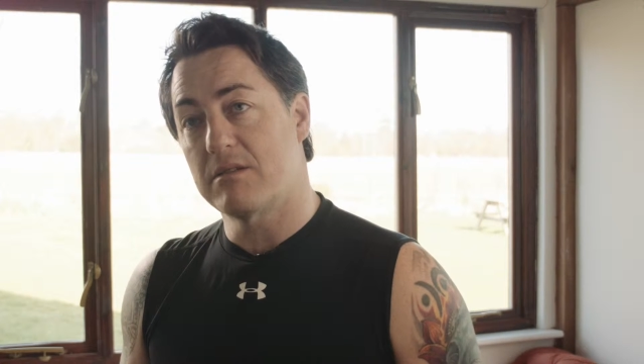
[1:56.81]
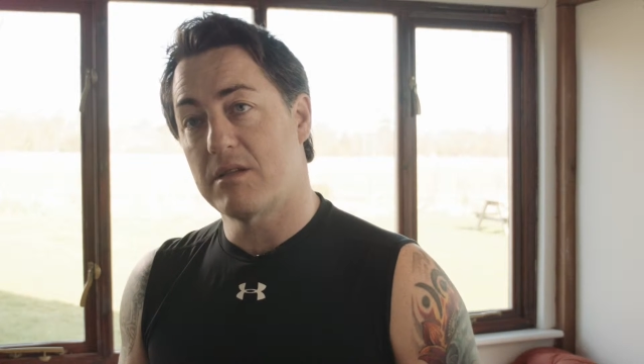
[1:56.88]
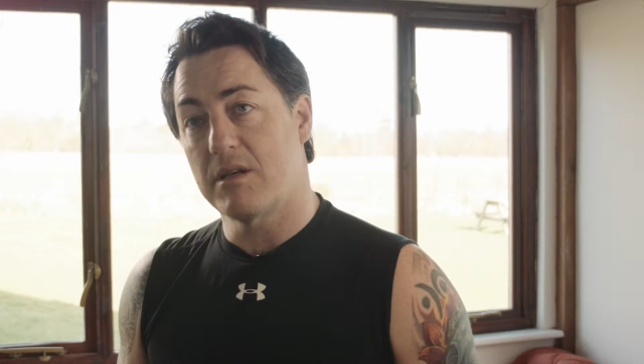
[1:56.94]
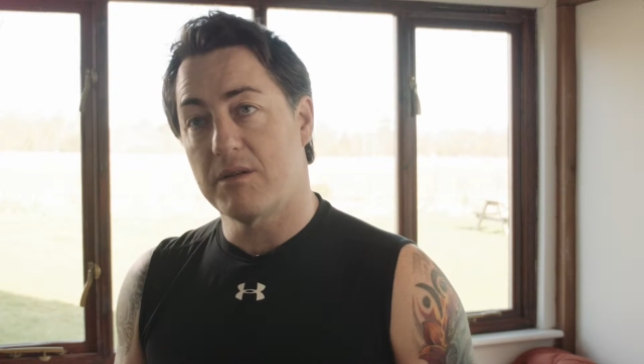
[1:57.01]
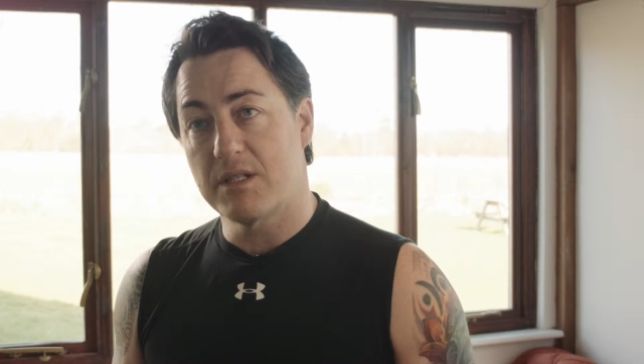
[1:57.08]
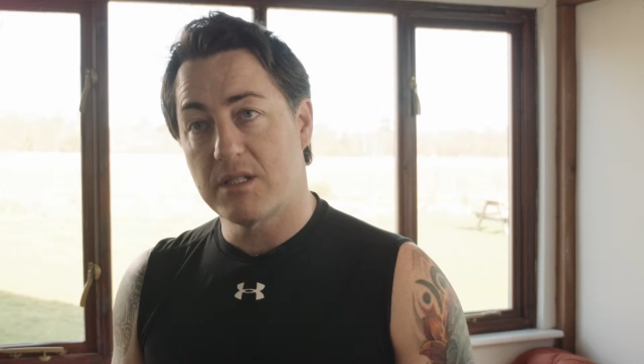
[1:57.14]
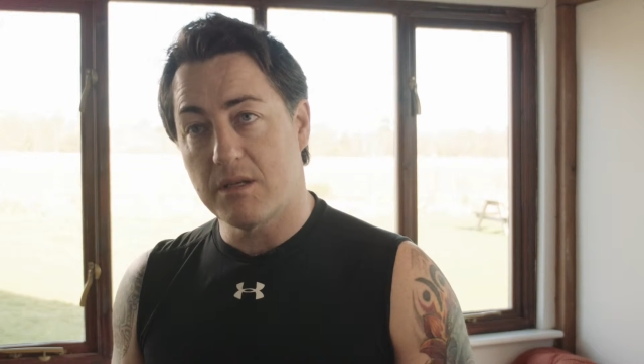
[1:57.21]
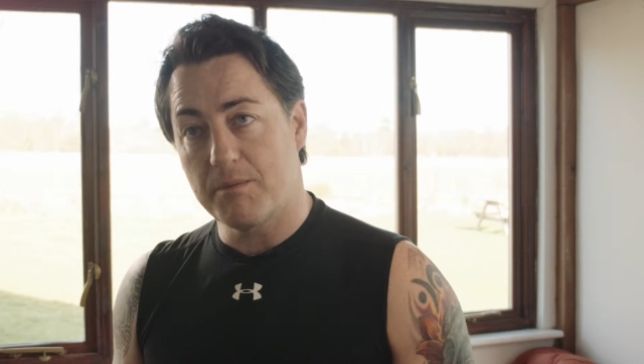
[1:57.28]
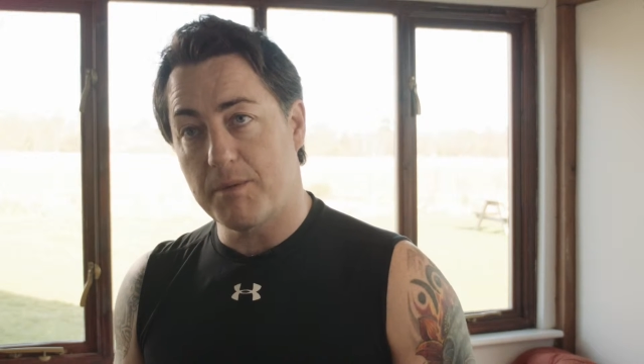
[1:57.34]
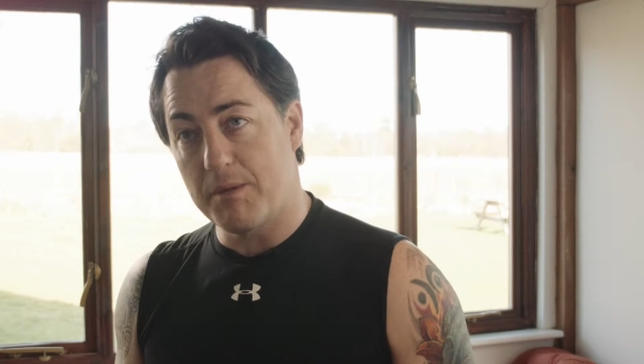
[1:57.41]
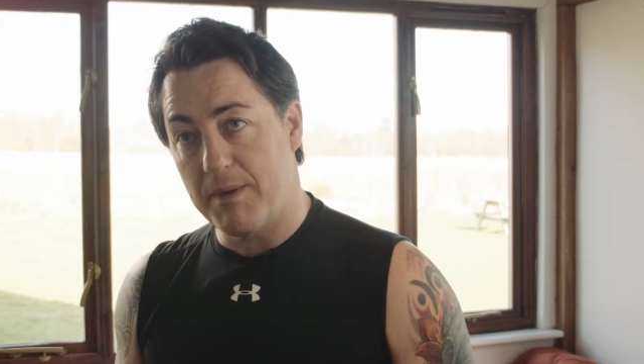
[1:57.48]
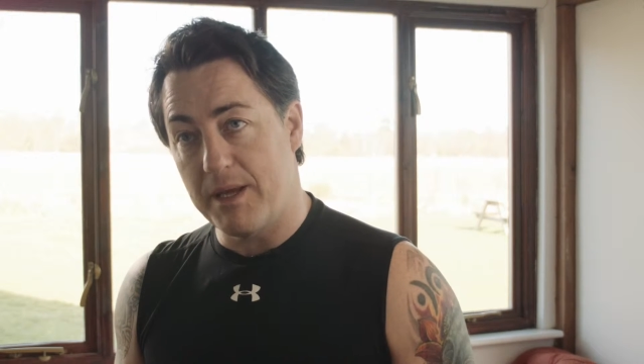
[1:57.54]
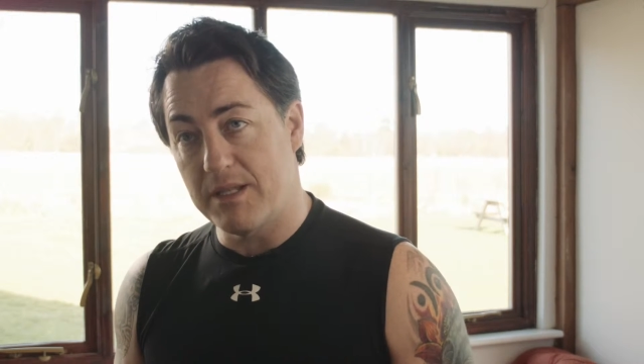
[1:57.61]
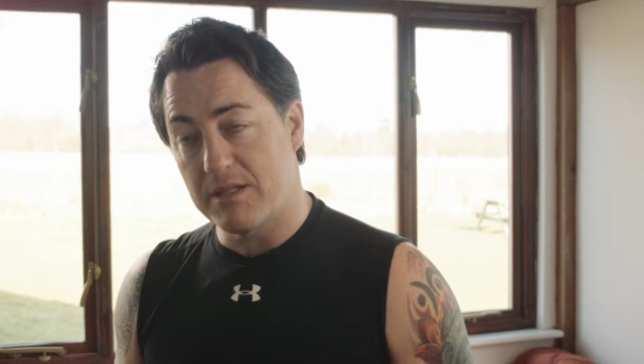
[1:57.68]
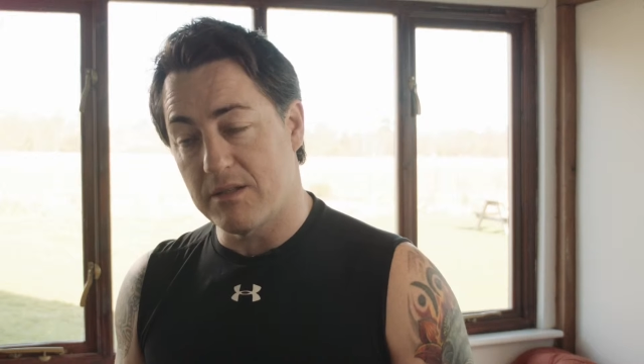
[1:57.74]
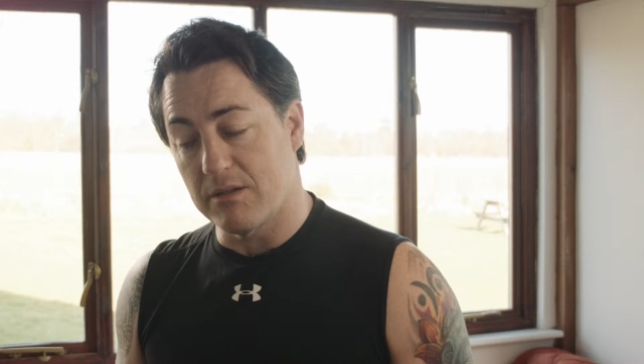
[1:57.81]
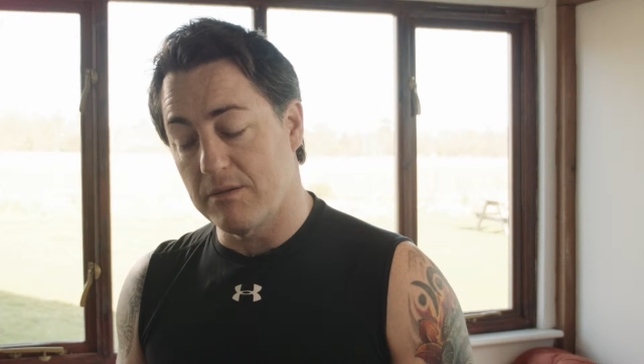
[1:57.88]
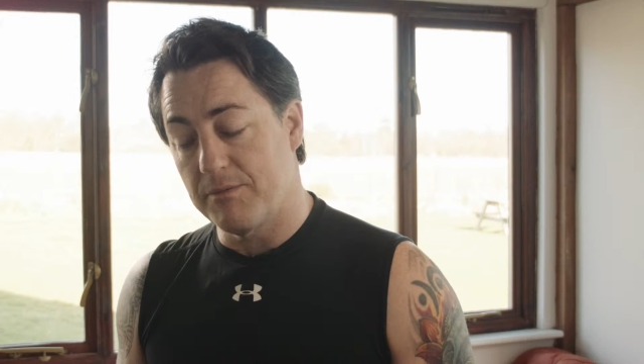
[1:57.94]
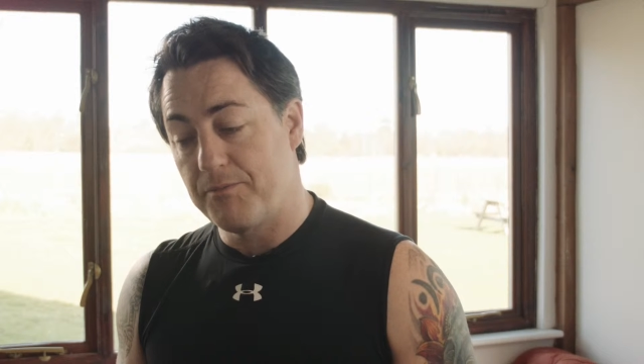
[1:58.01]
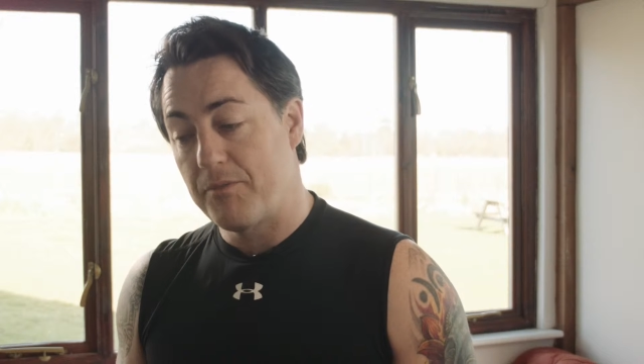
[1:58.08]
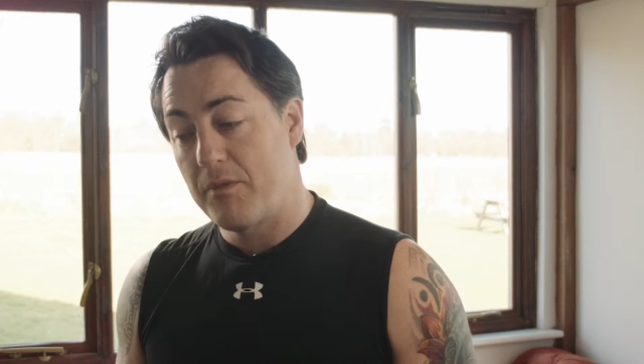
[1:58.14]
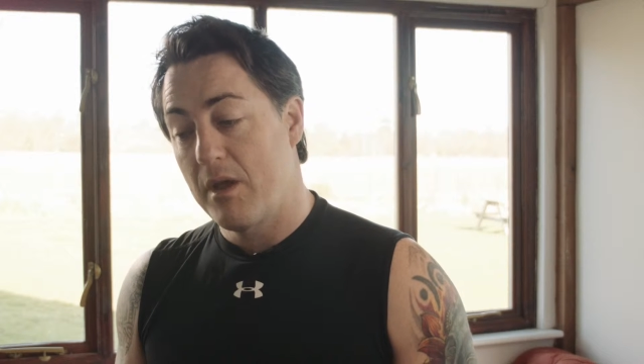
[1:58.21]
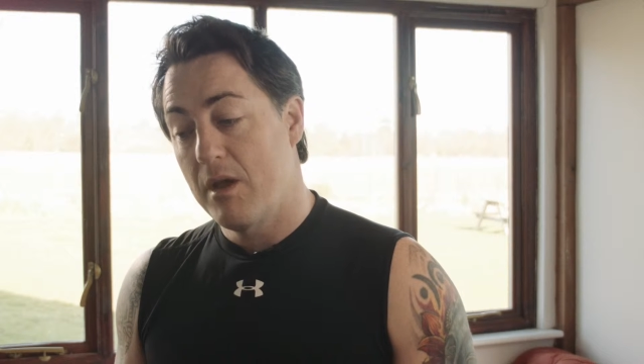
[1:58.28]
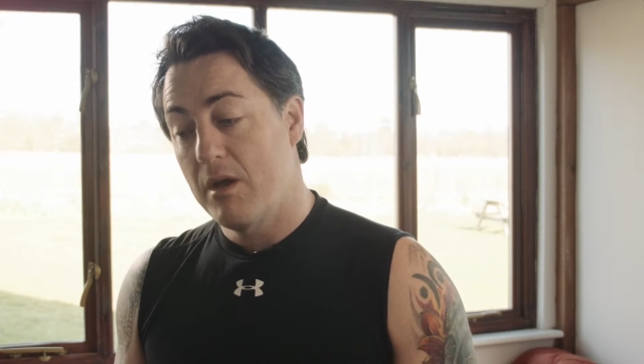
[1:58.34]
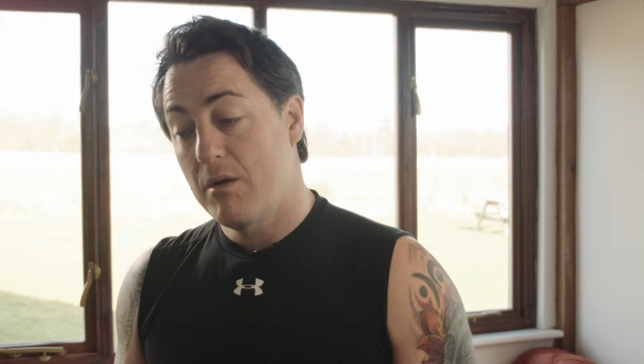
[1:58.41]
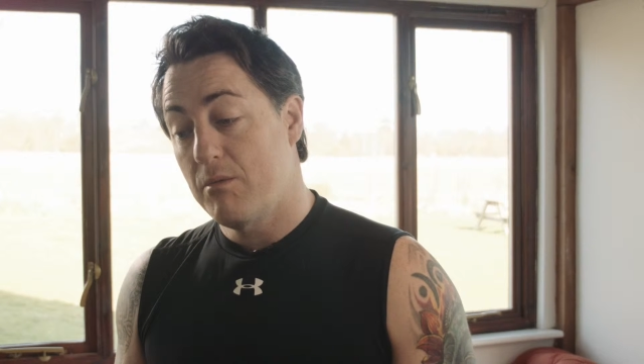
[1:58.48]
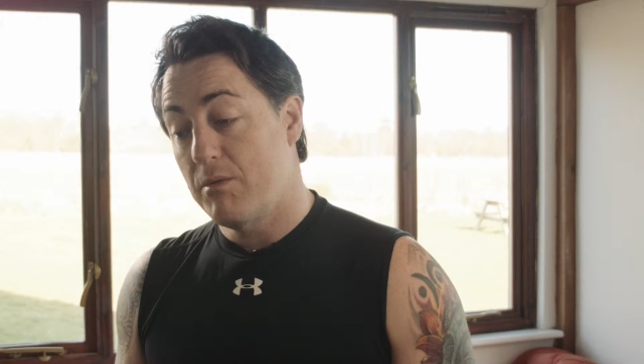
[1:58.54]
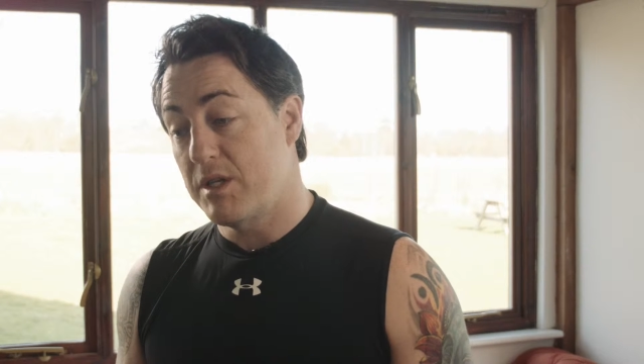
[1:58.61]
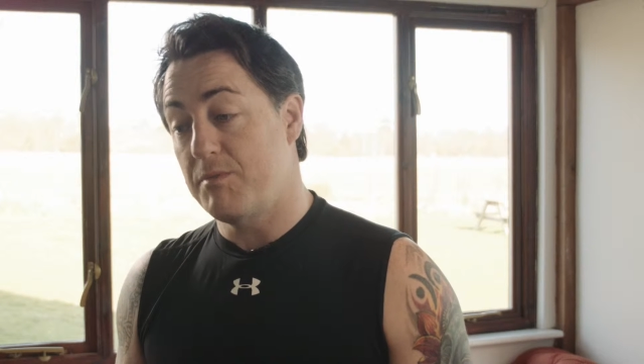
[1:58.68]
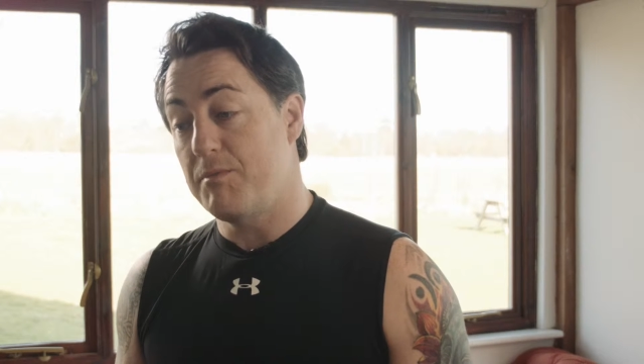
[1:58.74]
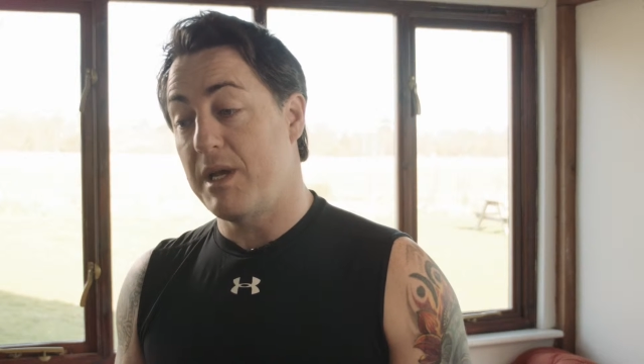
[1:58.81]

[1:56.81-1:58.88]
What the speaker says: So it's supplemental, which